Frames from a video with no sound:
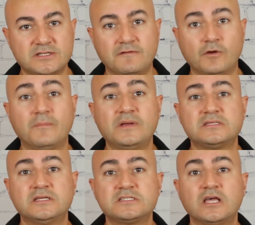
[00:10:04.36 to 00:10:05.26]
of your
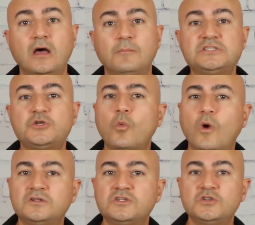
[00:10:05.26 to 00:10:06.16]
business, but you
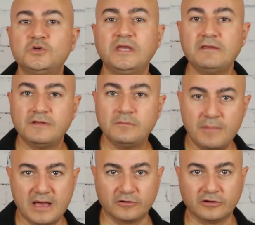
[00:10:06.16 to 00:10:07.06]
want to do even
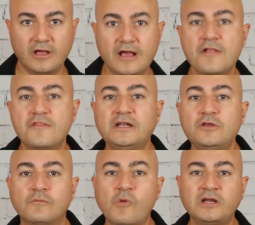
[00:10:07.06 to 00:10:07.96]
better, then
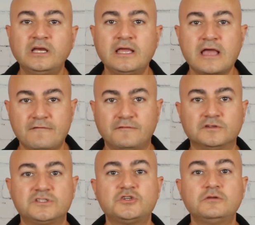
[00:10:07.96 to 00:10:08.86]
your marketing
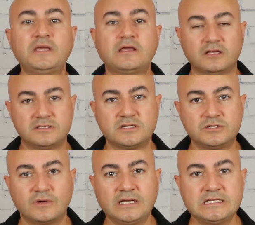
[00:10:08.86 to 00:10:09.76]
efforts should be
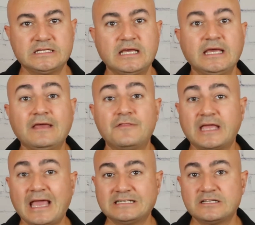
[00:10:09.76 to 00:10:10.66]
concentrated in the
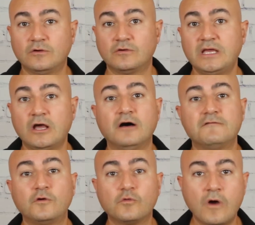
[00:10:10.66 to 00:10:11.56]
category
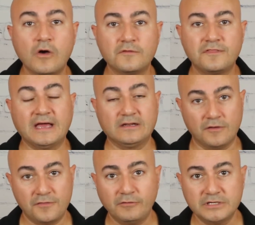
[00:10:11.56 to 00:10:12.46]
of growth and
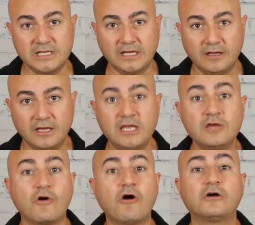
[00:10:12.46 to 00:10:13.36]
authority.
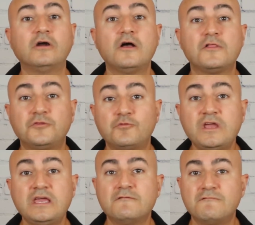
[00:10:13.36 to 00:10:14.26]
Here are
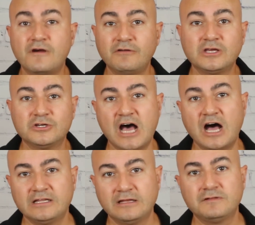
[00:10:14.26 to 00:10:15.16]
3 very good
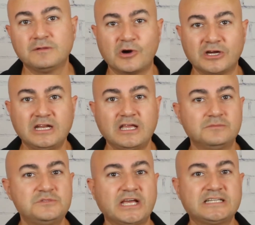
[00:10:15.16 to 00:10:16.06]
high-level marketing
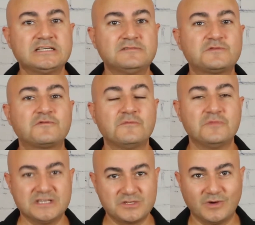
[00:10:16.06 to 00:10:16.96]
objectives from
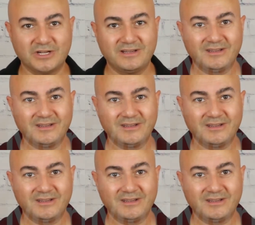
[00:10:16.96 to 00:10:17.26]
this one.